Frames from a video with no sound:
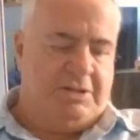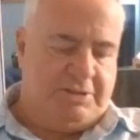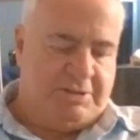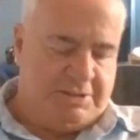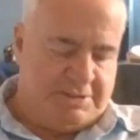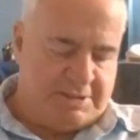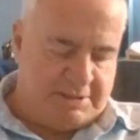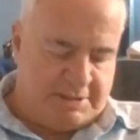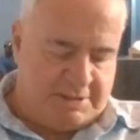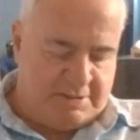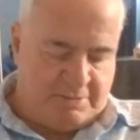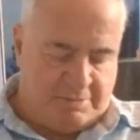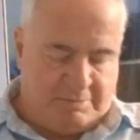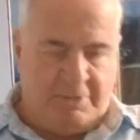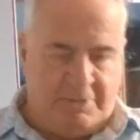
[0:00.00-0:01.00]
she said to
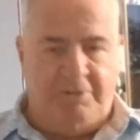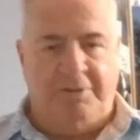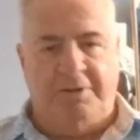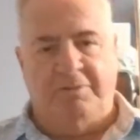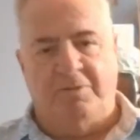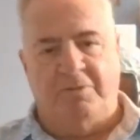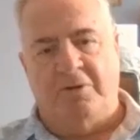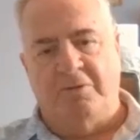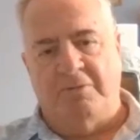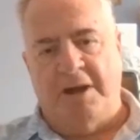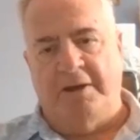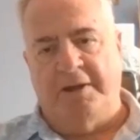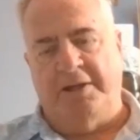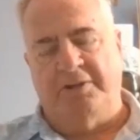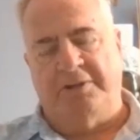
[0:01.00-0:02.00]
him, you're in the wrong
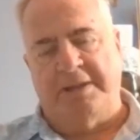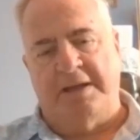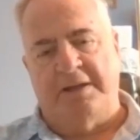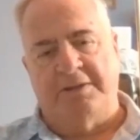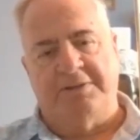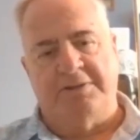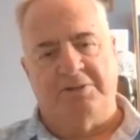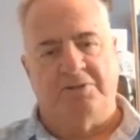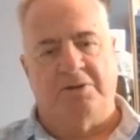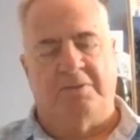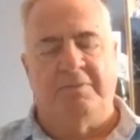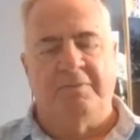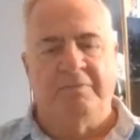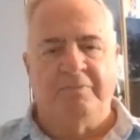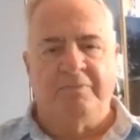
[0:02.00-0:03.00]
rally, get down and see
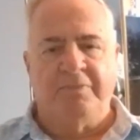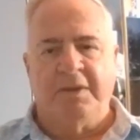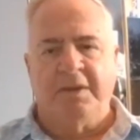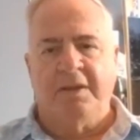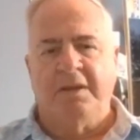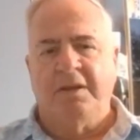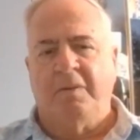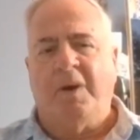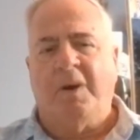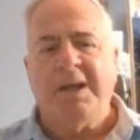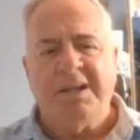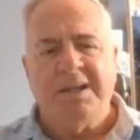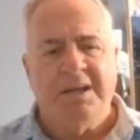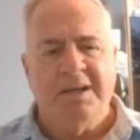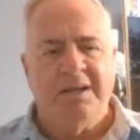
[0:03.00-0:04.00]
Trump.
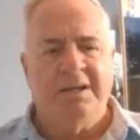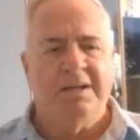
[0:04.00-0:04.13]
What?